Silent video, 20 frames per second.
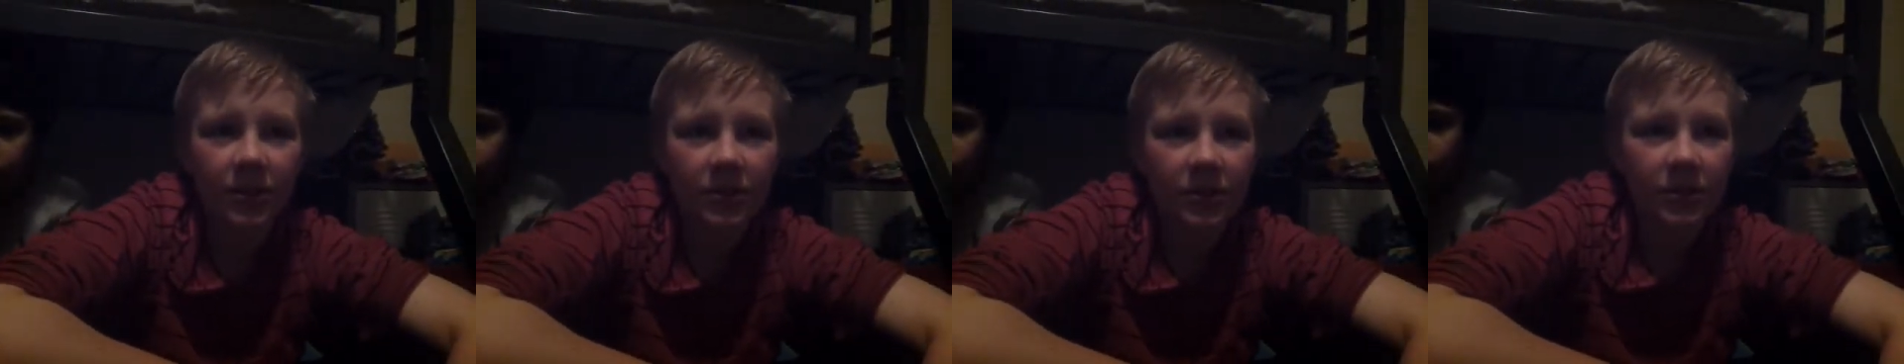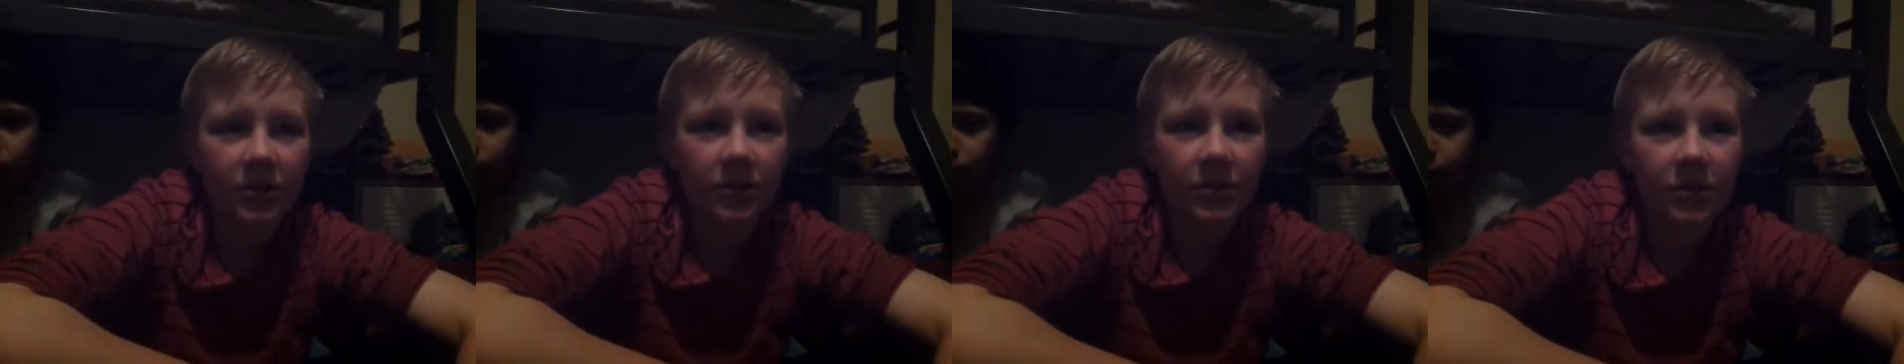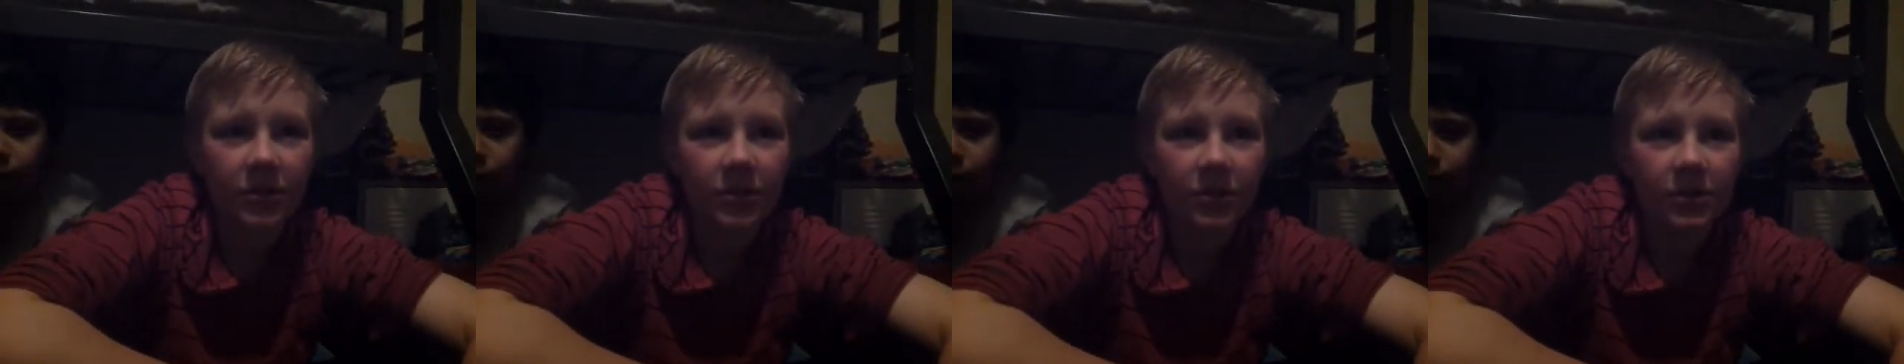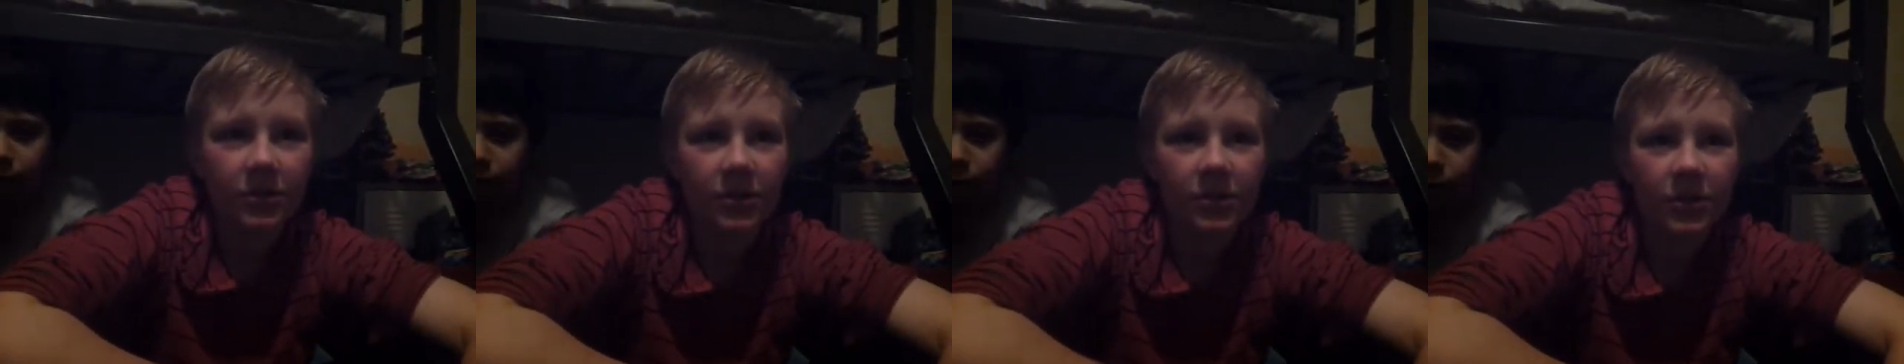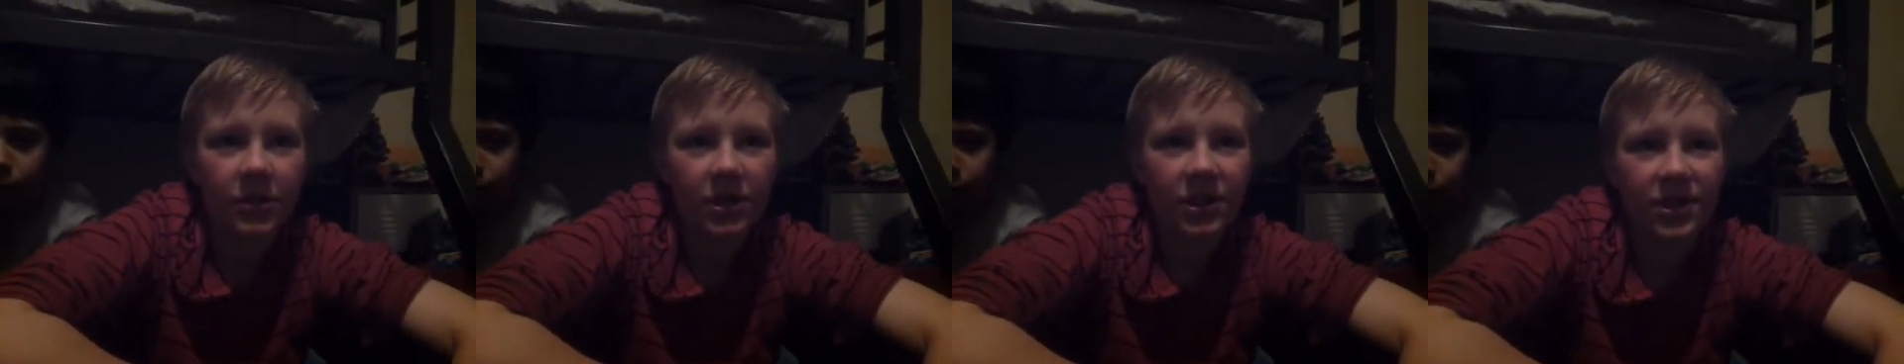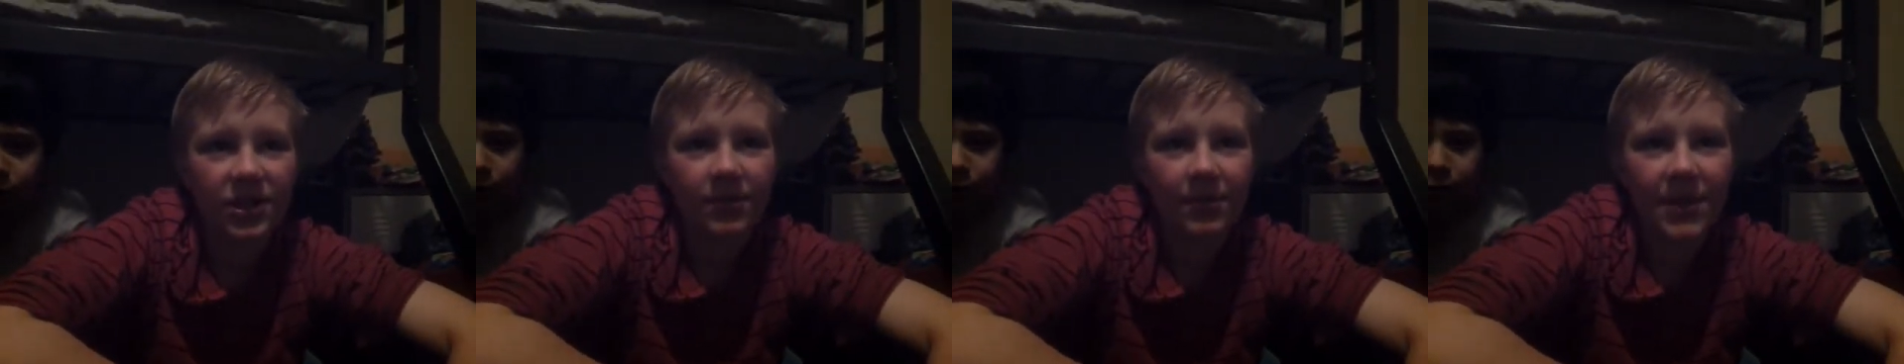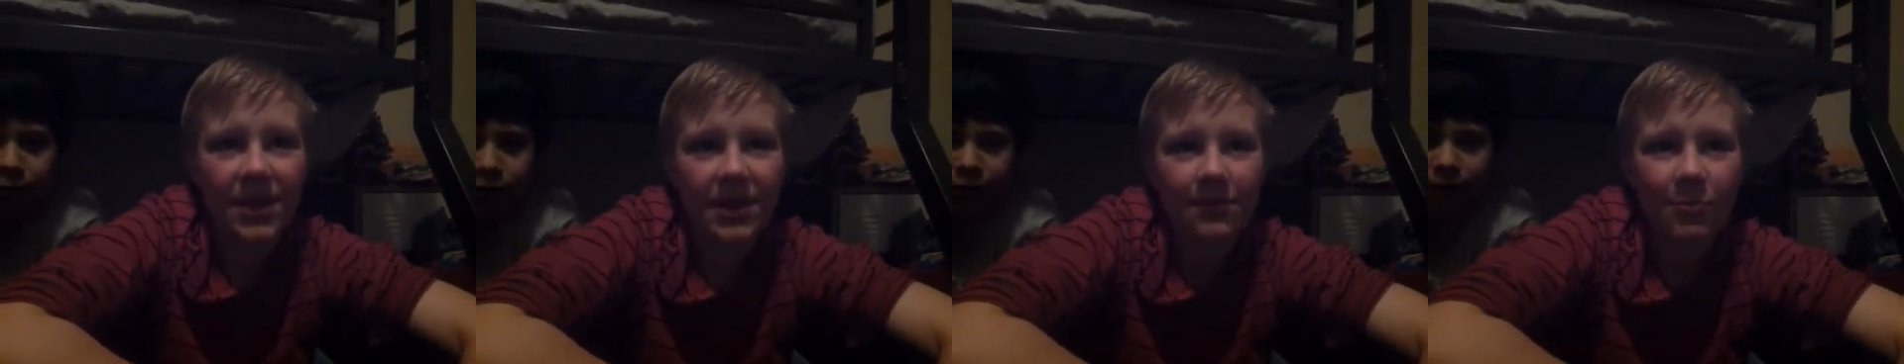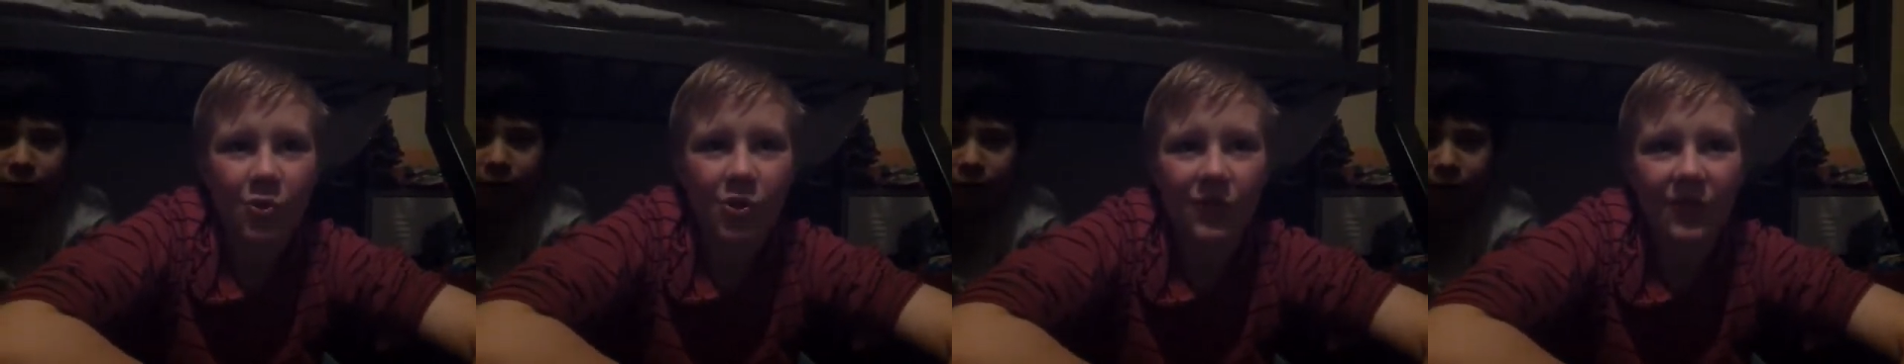to make America Just to make
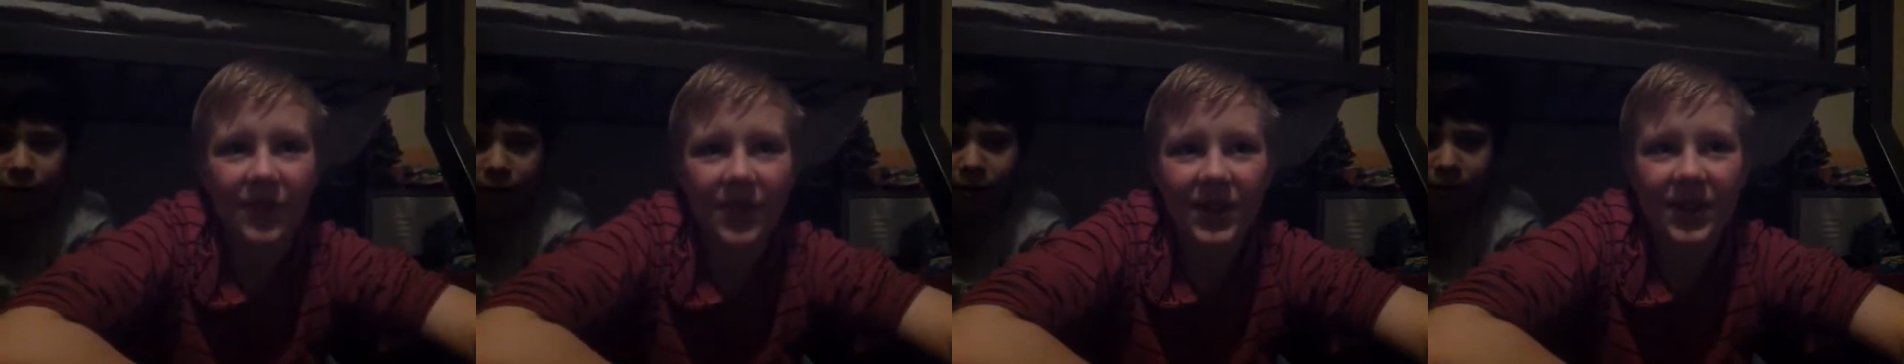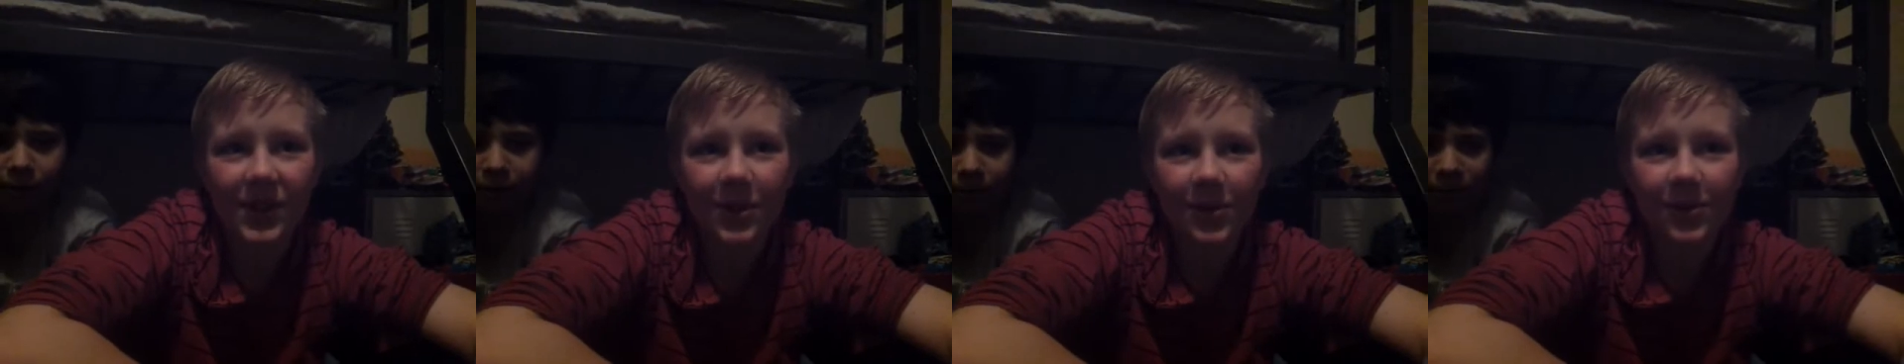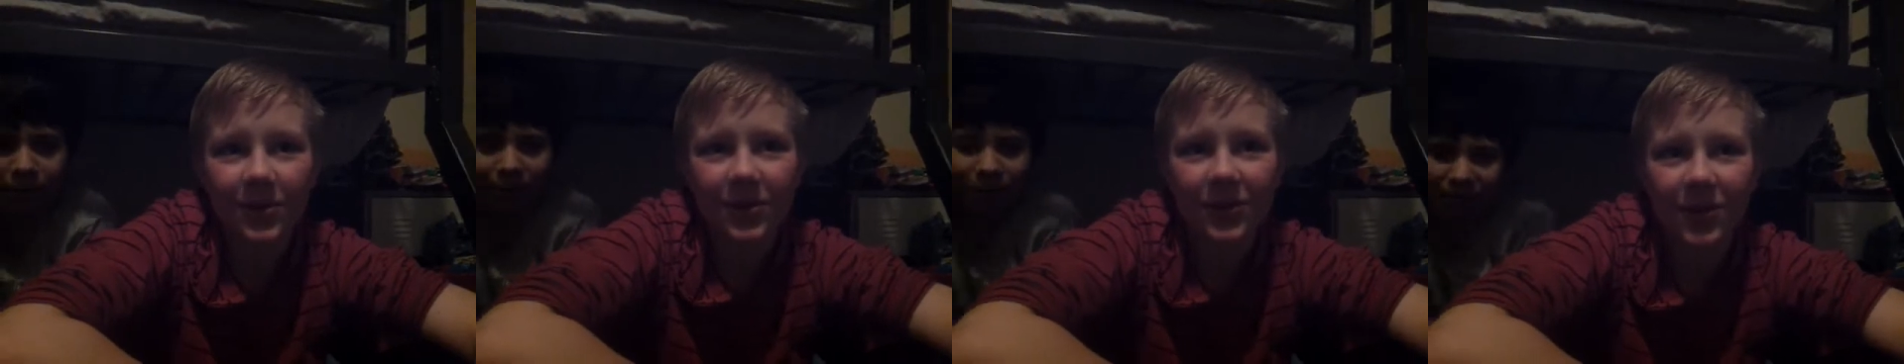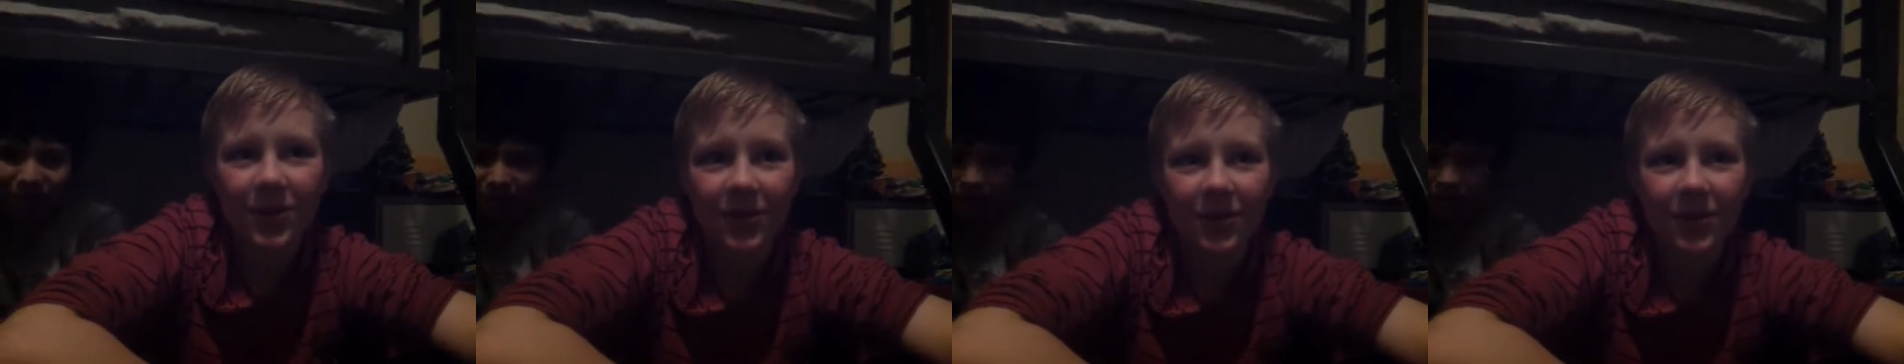more videos.